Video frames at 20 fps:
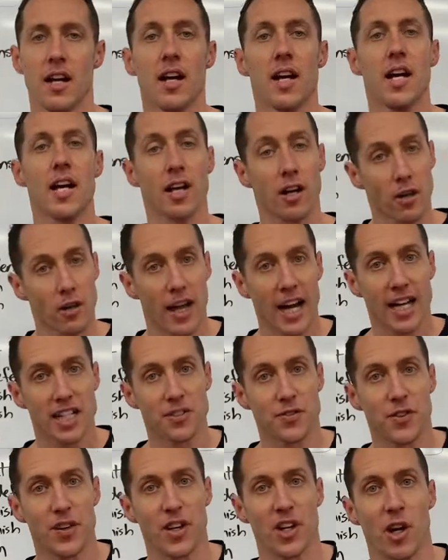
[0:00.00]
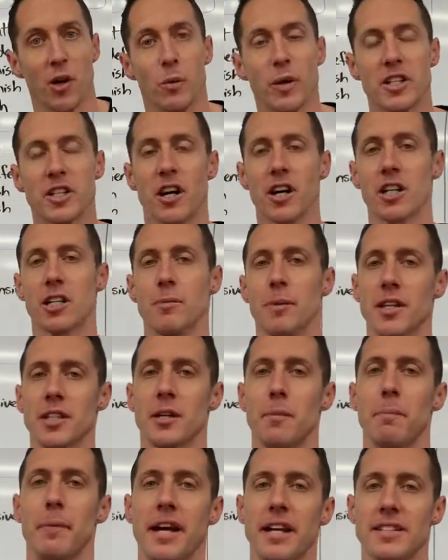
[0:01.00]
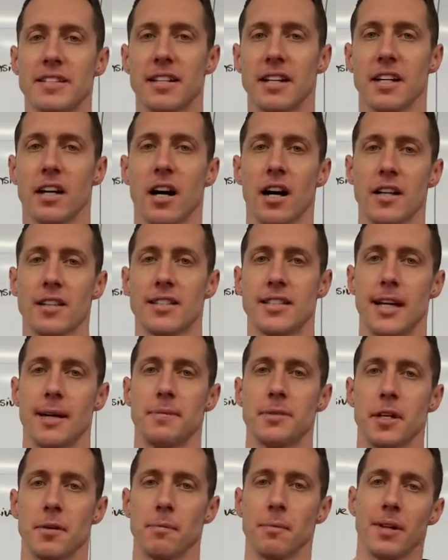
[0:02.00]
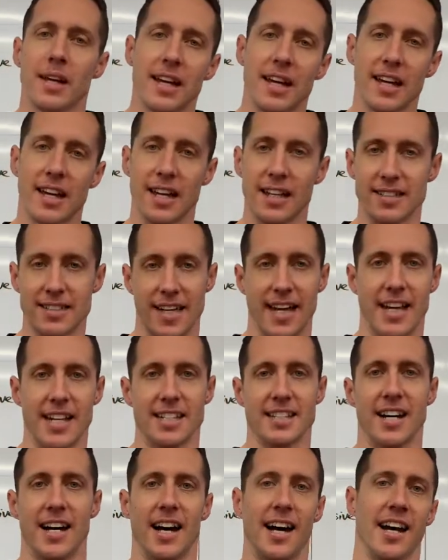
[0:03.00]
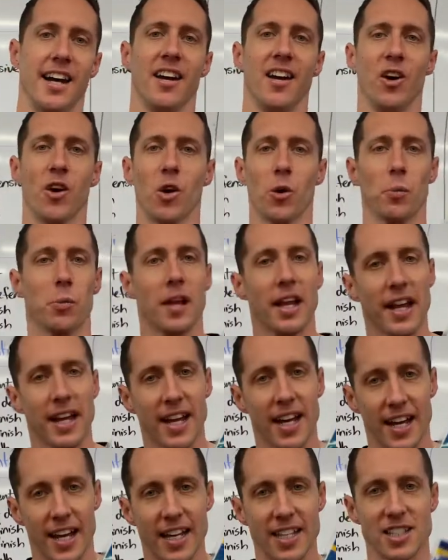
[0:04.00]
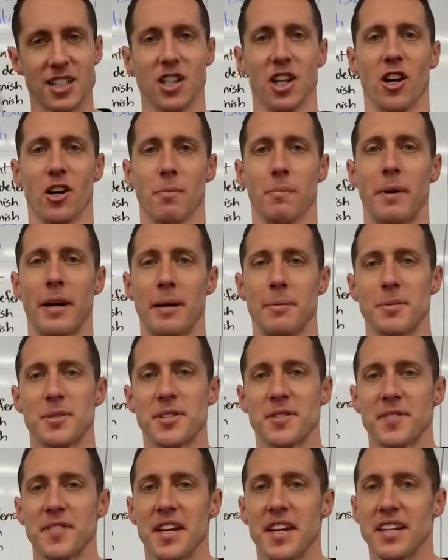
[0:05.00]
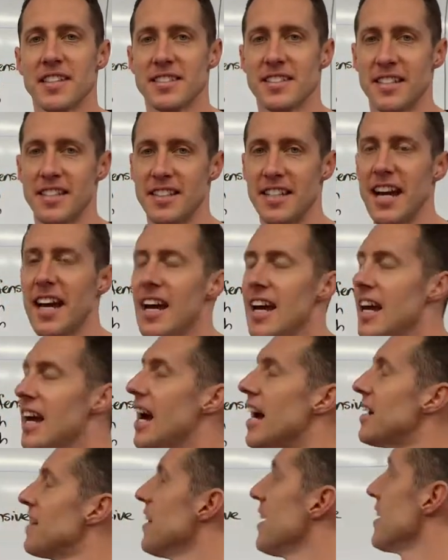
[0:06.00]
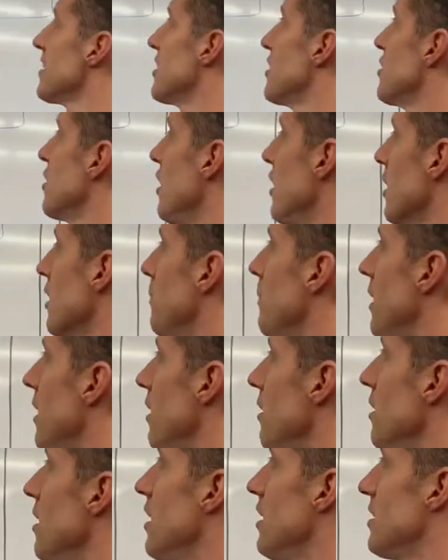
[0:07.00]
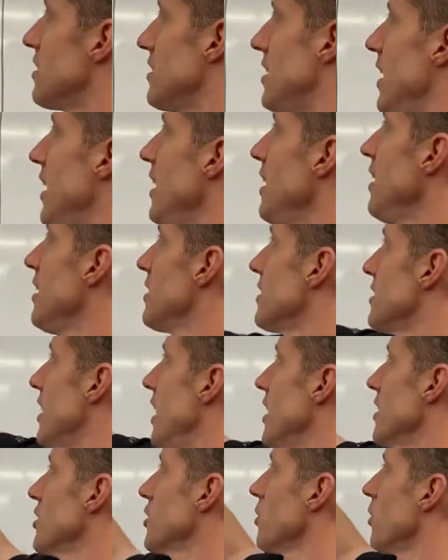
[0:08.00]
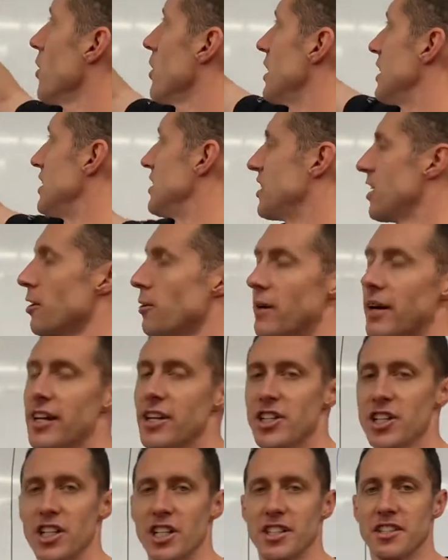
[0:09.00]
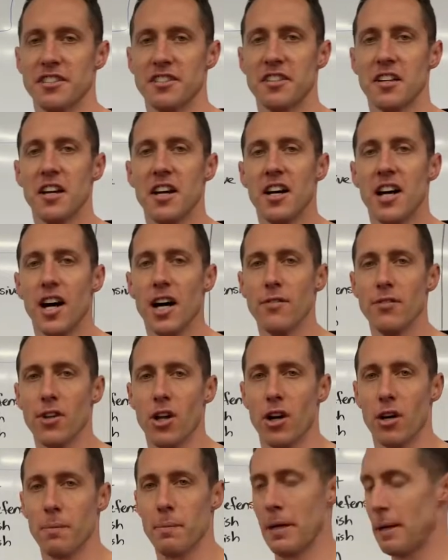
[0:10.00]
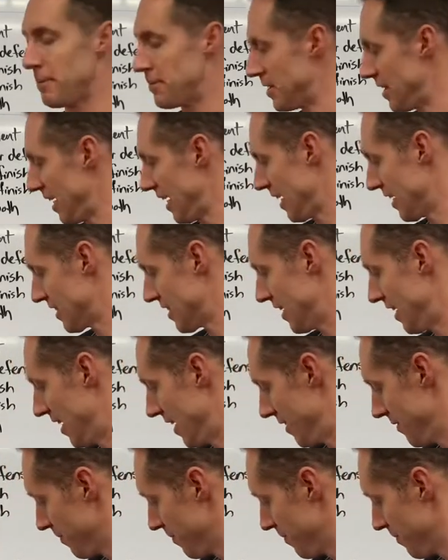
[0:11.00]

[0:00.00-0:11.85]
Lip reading: In our last video, we talked about the basic concepts of playing against anti, or playing against long pips. Today, I'd like to talk about 10 tactical considerations of long pips and anti.